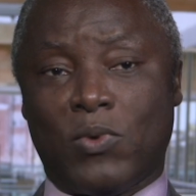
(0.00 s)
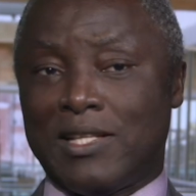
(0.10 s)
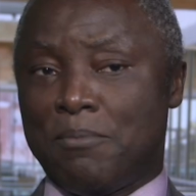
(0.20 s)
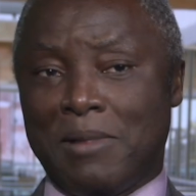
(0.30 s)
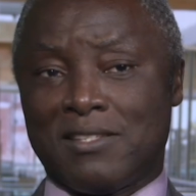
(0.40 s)
when
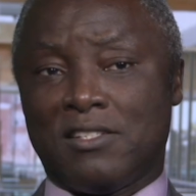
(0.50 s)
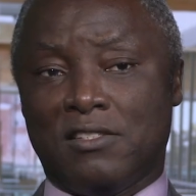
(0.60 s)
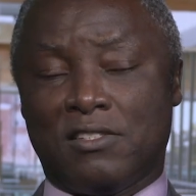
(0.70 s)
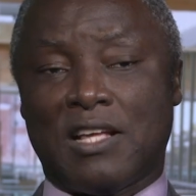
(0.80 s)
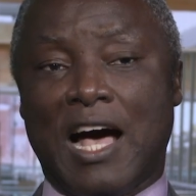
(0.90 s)
the
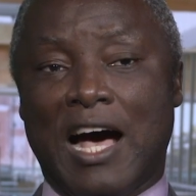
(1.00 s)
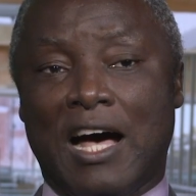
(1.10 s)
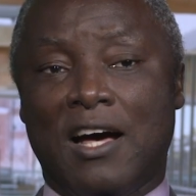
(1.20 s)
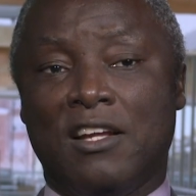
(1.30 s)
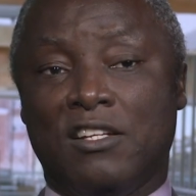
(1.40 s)
muscles
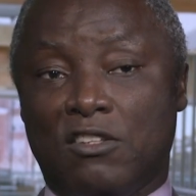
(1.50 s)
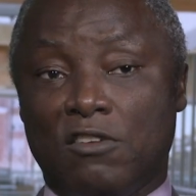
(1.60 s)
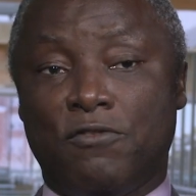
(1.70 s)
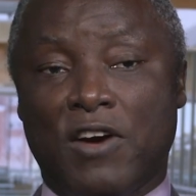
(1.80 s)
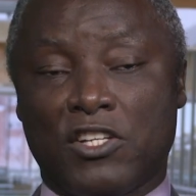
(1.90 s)
are
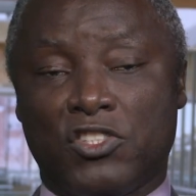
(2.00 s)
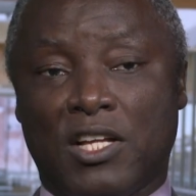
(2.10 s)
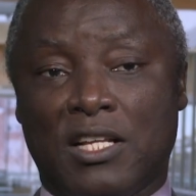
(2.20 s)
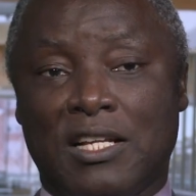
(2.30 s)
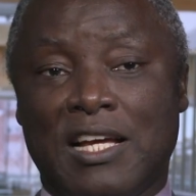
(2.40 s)

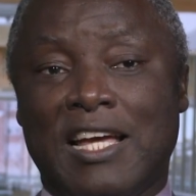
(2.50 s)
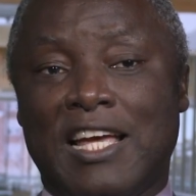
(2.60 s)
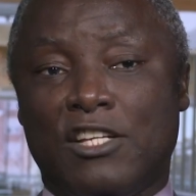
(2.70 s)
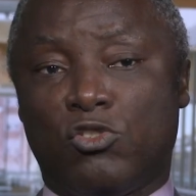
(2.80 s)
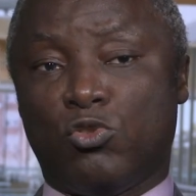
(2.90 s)
non-functional
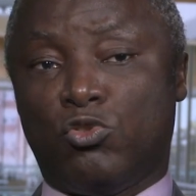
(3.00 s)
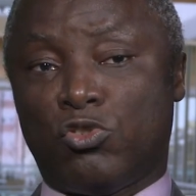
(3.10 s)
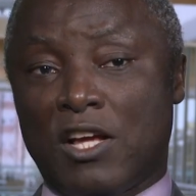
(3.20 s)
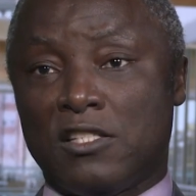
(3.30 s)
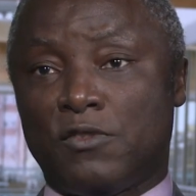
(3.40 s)
is to
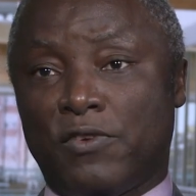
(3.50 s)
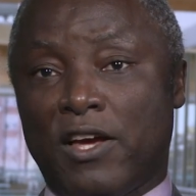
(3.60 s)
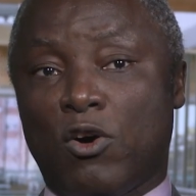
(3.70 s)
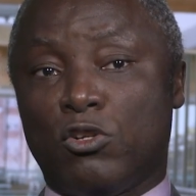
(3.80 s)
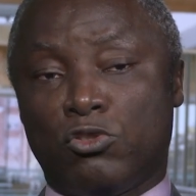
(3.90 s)

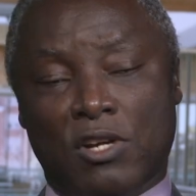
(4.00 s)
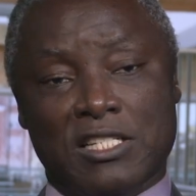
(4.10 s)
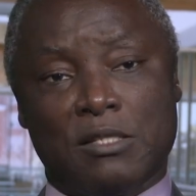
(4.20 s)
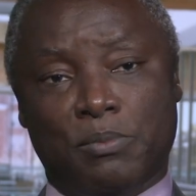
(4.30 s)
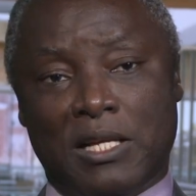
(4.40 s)
transfer or
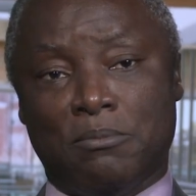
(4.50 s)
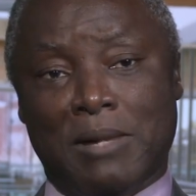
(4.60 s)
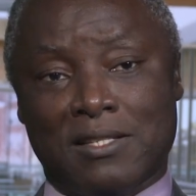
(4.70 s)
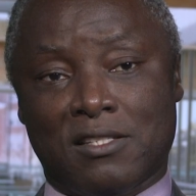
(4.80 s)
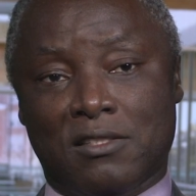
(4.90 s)
transplant
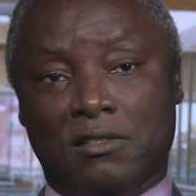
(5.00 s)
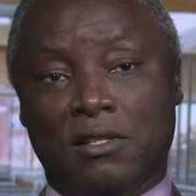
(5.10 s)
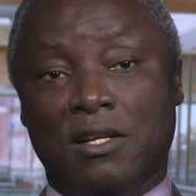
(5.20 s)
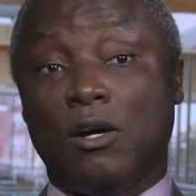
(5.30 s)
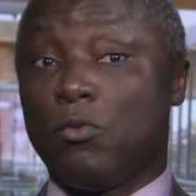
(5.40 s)
muscle,
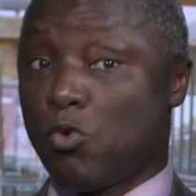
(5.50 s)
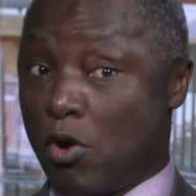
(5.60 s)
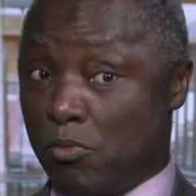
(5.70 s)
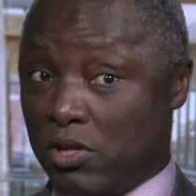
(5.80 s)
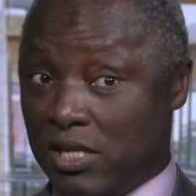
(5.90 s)

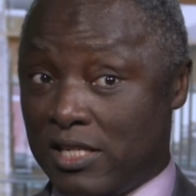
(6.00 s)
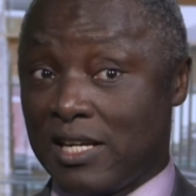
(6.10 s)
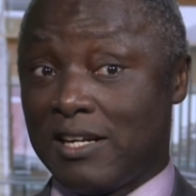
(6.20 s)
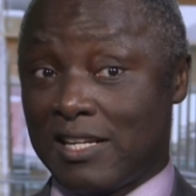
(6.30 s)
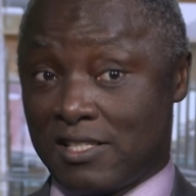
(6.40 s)
commonly the
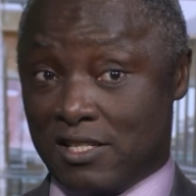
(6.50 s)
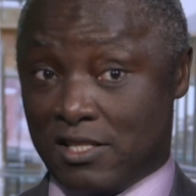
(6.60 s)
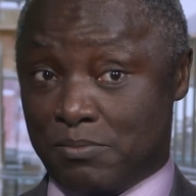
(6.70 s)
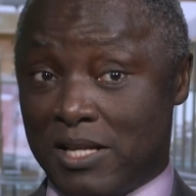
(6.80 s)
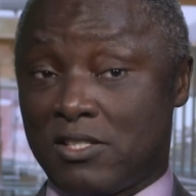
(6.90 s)

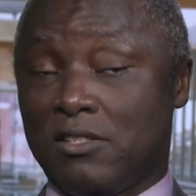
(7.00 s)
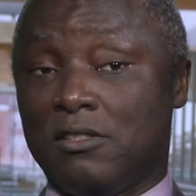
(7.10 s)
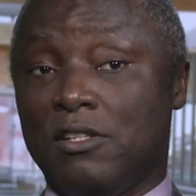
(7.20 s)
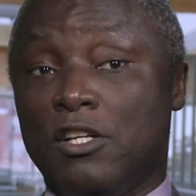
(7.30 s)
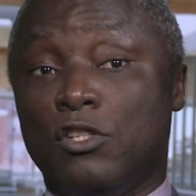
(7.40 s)
gracilis
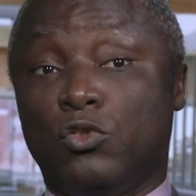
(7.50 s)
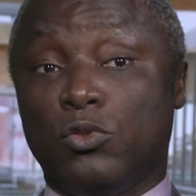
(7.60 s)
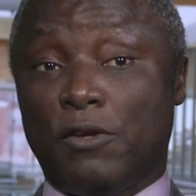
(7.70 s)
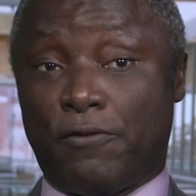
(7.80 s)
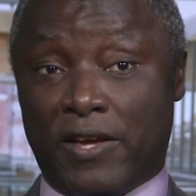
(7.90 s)
muscle, to
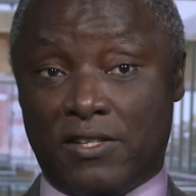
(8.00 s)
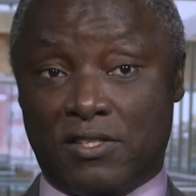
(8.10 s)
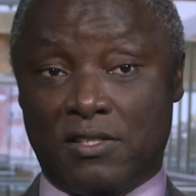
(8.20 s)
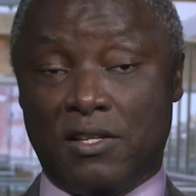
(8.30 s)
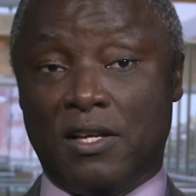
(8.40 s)
the face.